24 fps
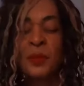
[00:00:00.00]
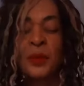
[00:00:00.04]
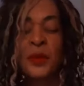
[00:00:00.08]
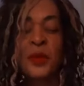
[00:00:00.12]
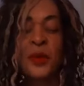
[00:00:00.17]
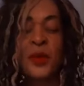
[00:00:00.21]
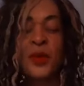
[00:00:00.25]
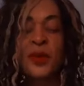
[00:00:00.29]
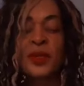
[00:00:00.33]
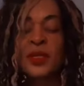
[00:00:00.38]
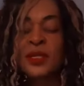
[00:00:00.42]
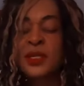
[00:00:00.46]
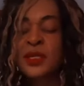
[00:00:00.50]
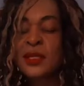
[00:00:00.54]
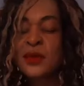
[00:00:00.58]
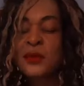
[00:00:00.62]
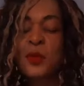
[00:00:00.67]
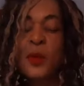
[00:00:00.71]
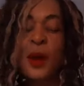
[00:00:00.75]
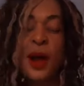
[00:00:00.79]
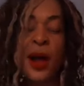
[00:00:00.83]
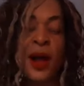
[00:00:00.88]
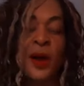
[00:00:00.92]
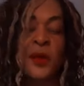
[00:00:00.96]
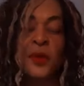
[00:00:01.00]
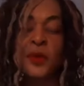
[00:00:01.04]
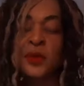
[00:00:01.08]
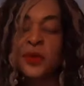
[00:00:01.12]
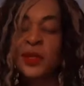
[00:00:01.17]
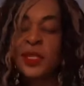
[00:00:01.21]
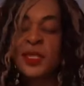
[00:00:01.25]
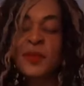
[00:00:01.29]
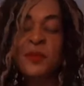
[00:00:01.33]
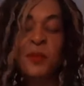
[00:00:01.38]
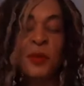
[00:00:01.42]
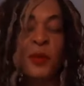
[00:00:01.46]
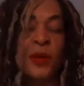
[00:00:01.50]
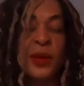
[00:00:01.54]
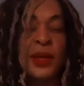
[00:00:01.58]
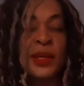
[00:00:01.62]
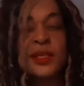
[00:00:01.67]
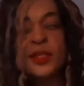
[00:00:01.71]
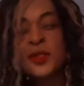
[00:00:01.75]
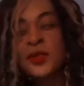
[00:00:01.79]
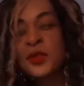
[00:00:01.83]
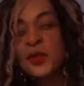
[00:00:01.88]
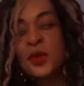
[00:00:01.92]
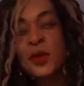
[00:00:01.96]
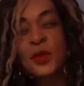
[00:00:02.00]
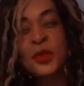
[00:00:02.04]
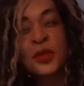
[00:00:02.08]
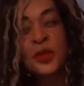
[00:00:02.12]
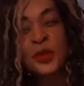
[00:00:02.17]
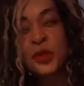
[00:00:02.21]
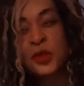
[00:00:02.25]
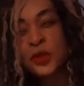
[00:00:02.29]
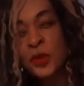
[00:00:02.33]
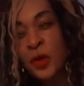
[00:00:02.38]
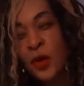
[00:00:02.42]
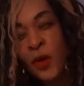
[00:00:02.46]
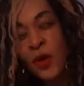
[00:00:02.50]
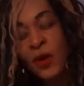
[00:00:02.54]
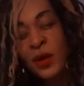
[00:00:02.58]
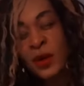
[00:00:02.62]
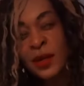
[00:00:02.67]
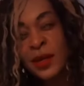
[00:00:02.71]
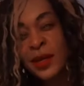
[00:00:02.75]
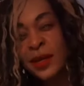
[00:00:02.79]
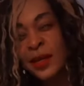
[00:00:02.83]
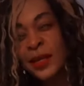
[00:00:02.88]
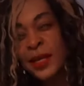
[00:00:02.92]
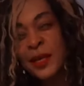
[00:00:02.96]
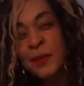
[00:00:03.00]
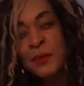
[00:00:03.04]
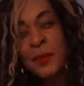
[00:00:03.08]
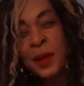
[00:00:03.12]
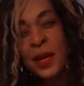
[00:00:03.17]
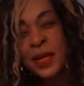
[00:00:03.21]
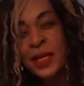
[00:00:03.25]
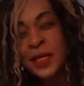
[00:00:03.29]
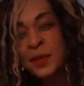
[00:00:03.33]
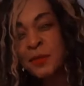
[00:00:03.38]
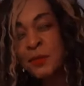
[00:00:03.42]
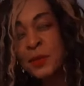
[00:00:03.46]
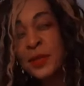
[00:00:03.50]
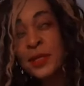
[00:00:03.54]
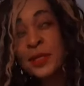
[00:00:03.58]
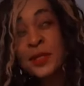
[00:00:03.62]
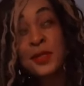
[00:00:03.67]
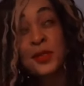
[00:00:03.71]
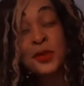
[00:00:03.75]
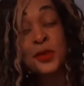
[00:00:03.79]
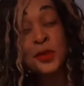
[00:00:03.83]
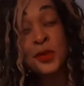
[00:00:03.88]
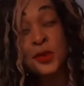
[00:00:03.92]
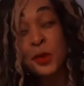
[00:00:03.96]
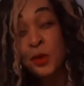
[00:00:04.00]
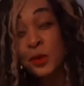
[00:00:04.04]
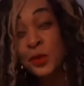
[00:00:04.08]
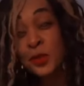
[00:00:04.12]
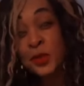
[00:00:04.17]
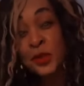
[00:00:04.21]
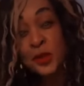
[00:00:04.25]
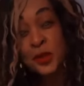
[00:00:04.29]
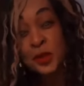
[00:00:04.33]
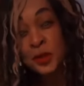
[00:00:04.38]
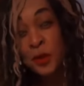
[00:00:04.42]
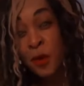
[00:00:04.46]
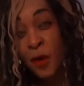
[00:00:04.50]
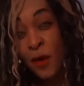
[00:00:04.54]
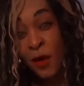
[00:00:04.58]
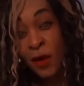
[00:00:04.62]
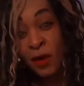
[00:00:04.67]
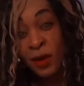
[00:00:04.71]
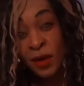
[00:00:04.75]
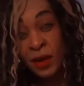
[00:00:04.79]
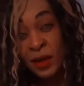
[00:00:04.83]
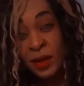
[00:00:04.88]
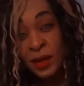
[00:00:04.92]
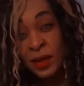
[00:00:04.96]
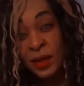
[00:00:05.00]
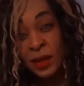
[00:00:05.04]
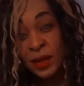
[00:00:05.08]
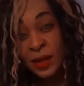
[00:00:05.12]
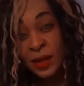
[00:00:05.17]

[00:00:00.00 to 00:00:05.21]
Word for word: Because wow, this boy is so strong. He, he makes me so strong.